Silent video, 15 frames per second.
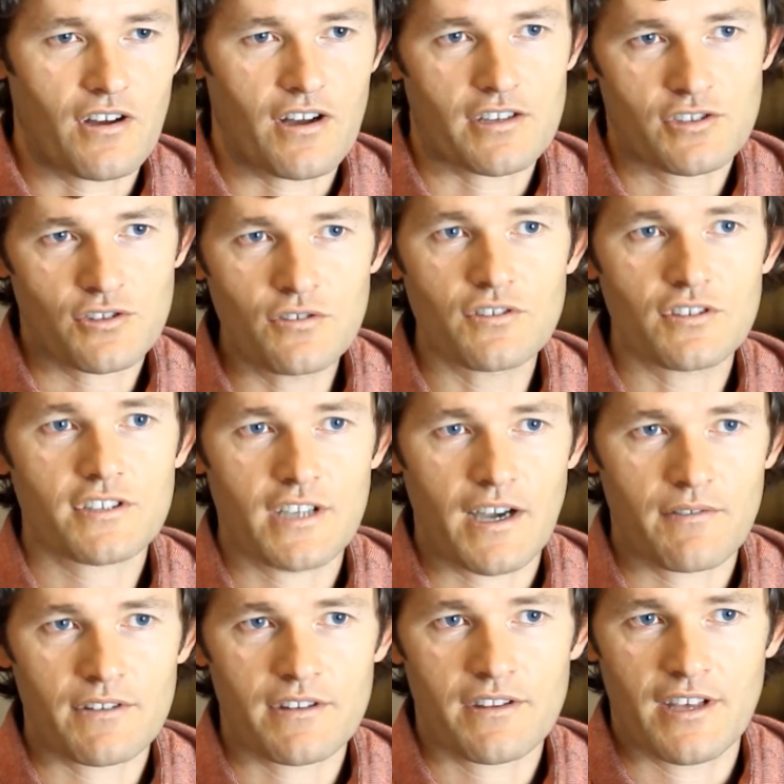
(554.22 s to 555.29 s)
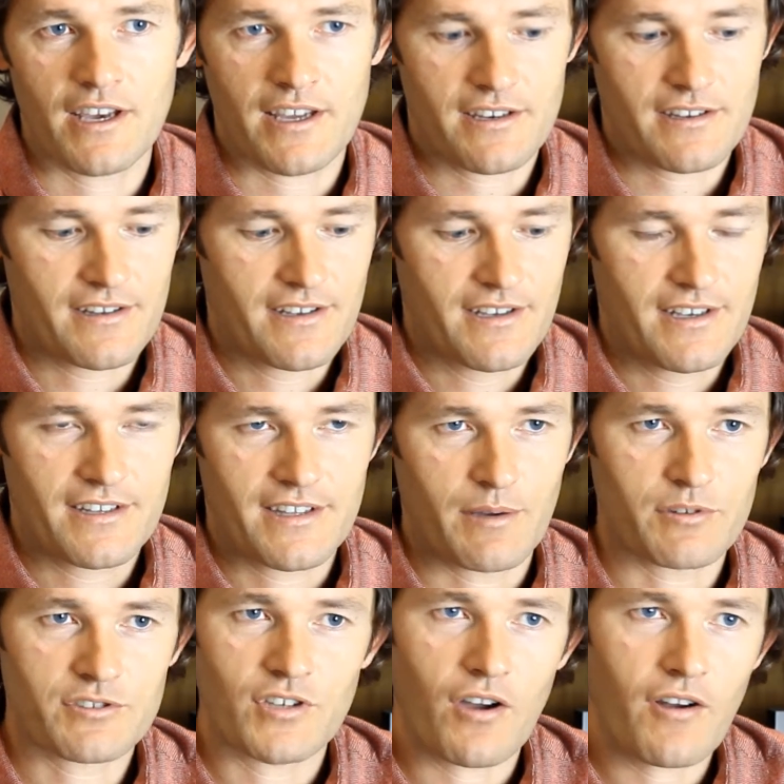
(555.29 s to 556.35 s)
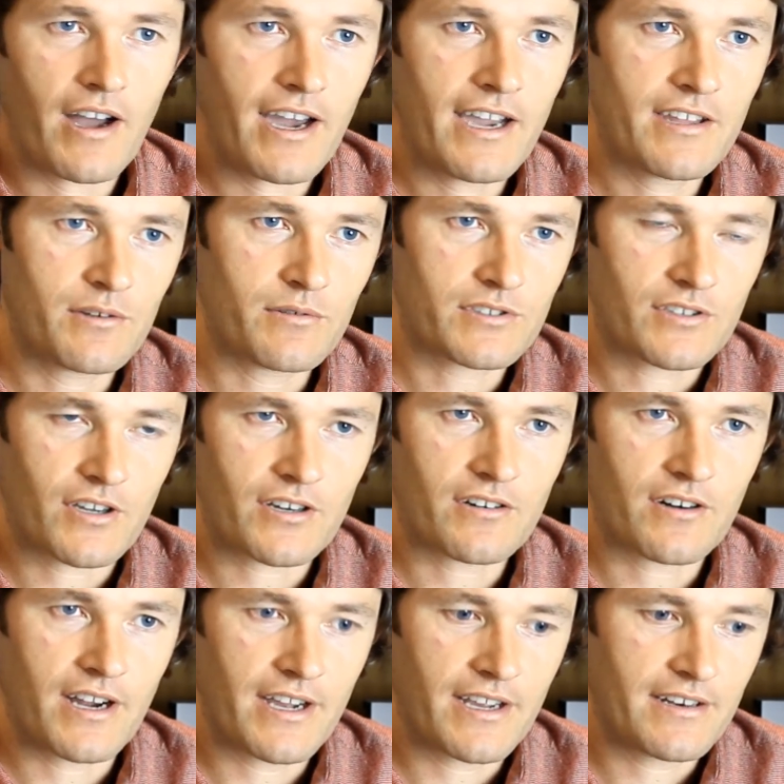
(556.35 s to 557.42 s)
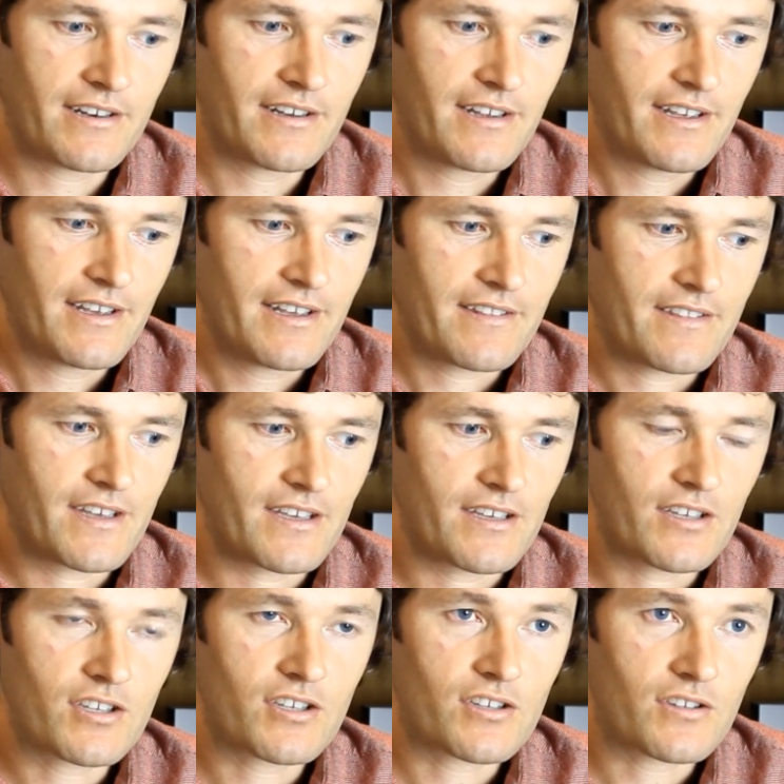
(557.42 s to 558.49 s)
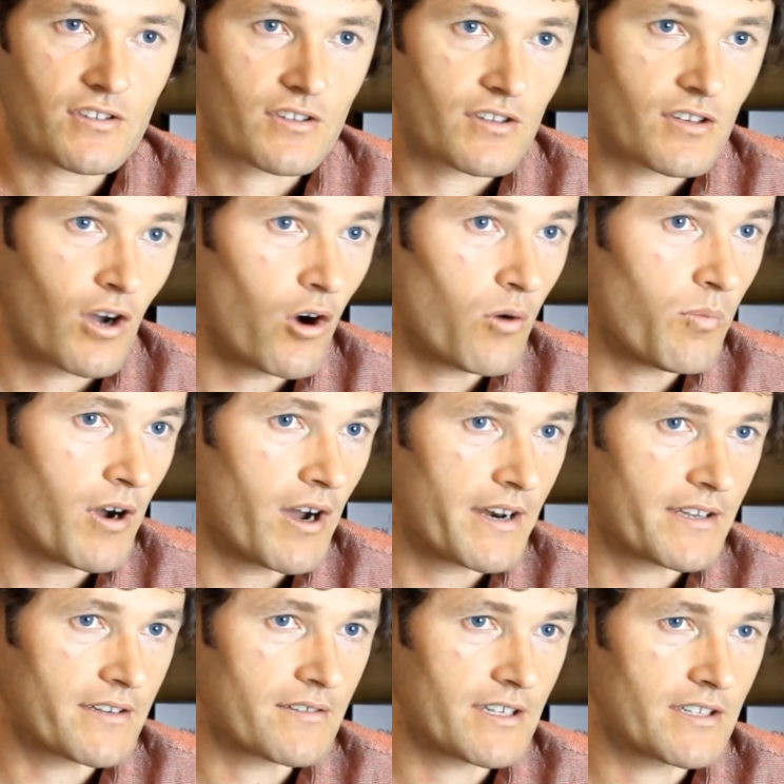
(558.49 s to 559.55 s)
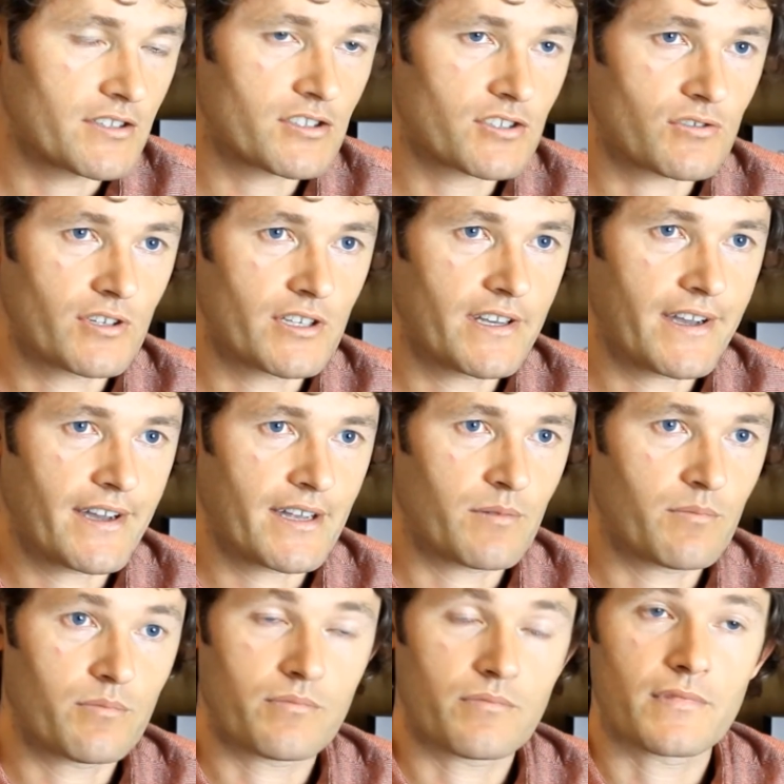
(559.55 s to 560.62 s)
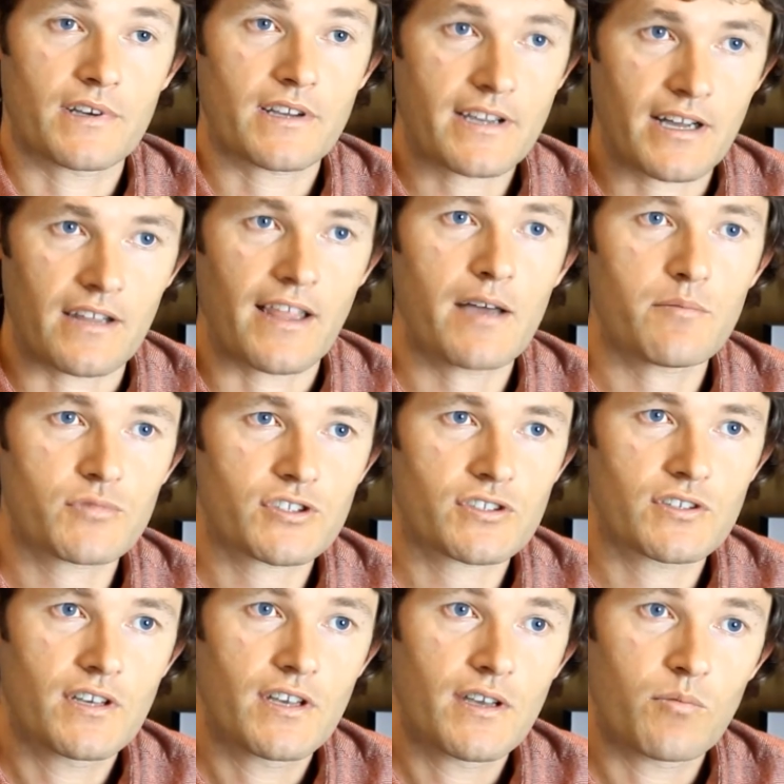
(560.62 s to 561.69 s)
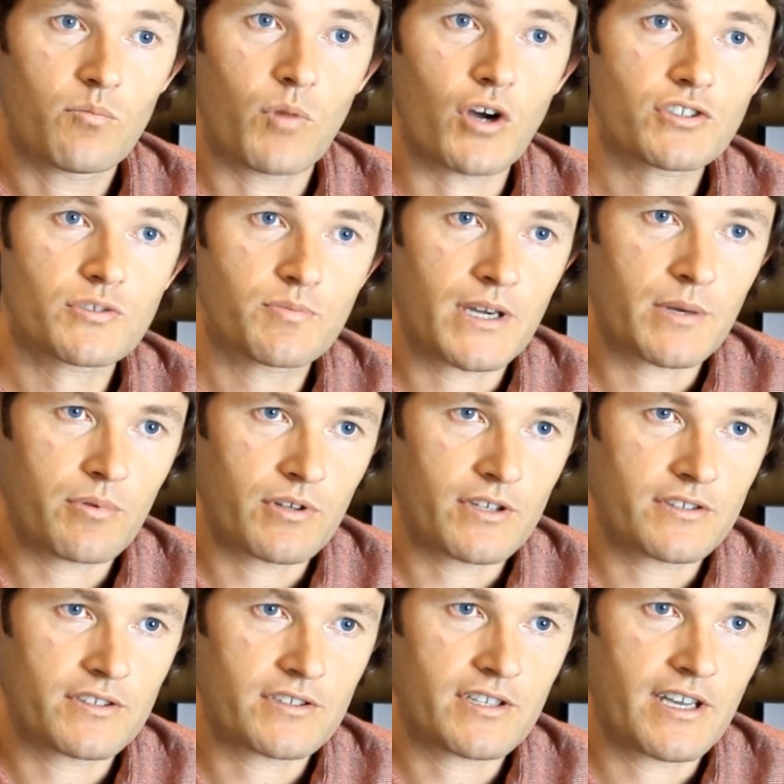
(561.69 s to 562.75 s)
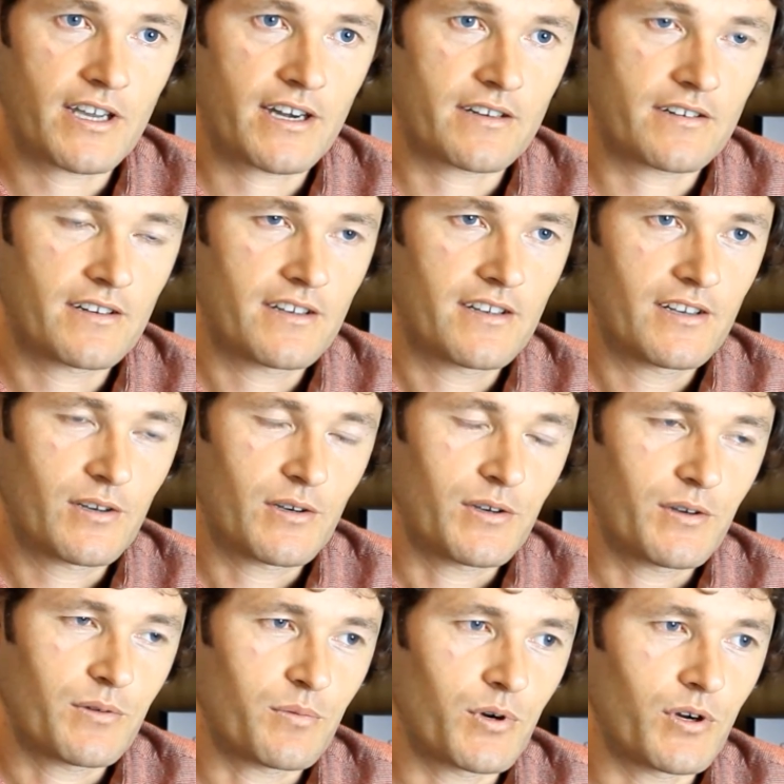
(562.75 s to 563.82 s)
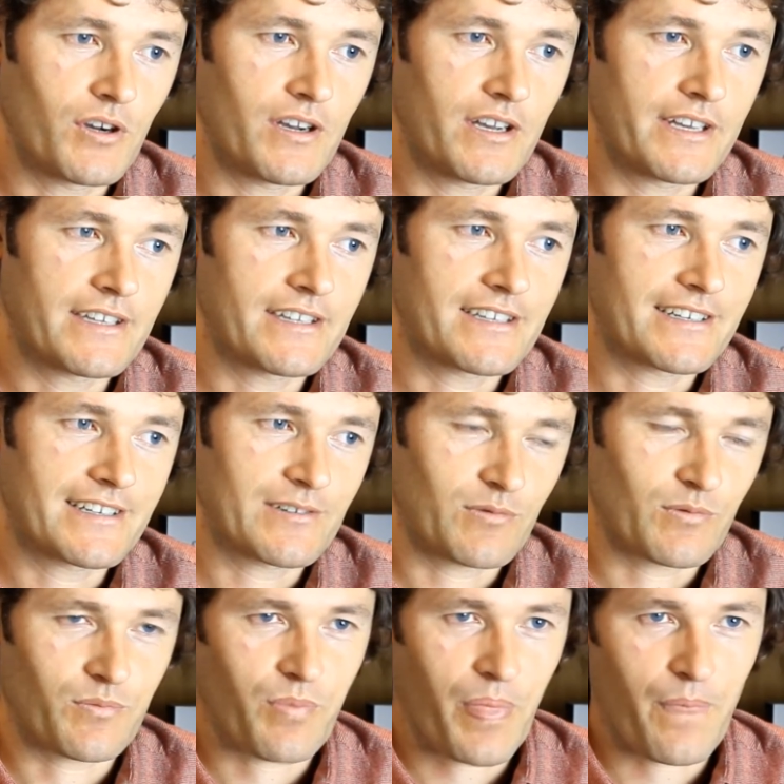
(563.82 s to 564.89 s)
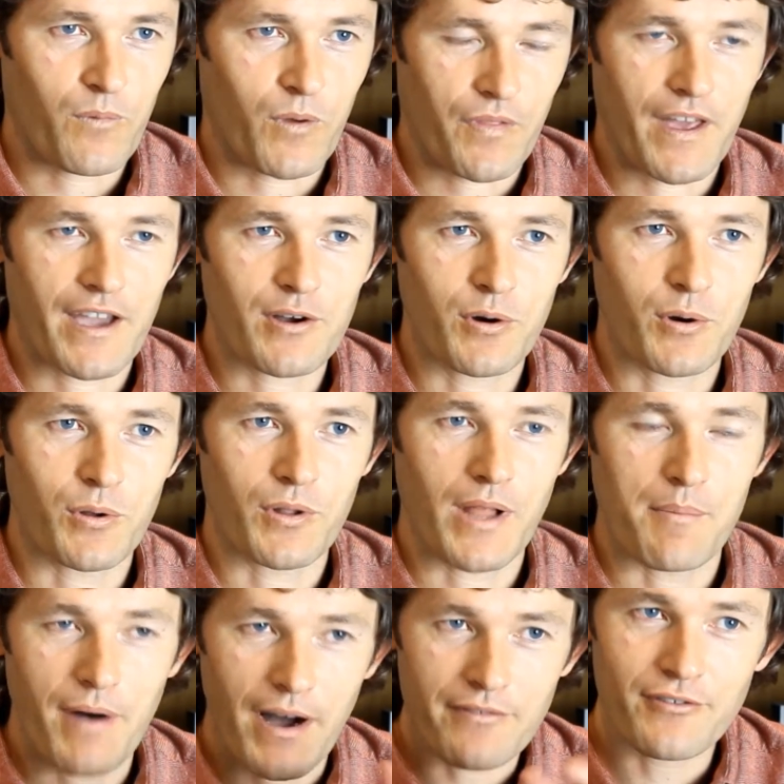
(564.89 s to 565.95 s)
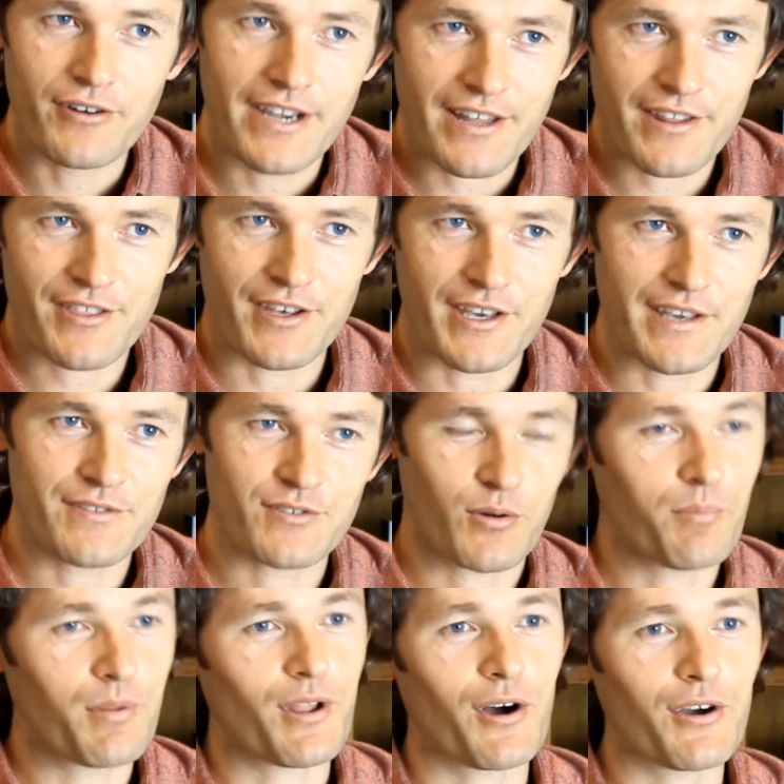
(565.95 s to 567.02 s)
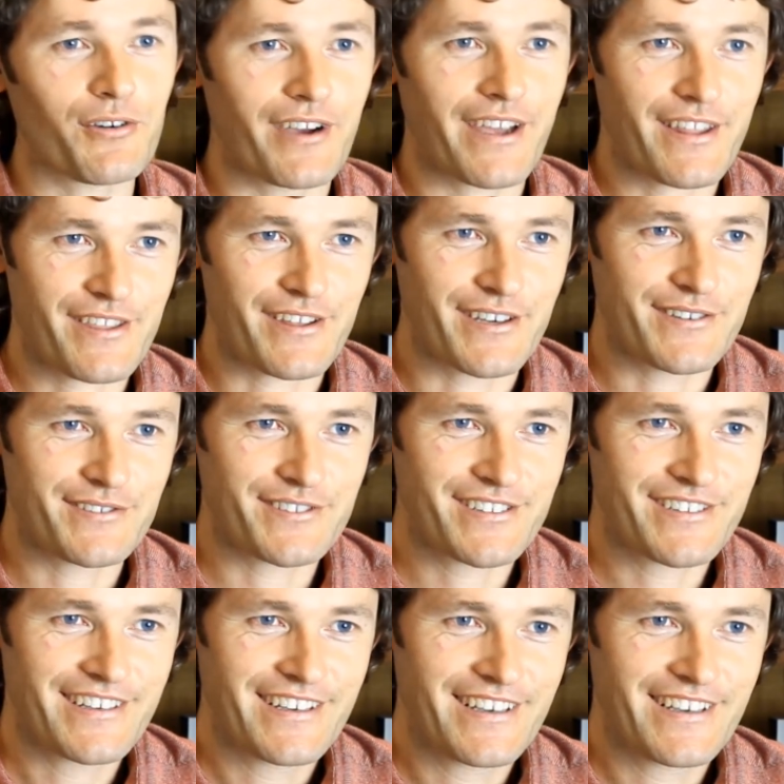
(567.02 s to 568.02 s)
I soon discovered that there was no hay, there was no grain, the gold mining industry had collapsed. Most people in the town were either what they call above-ground thieves or below-ground thieves.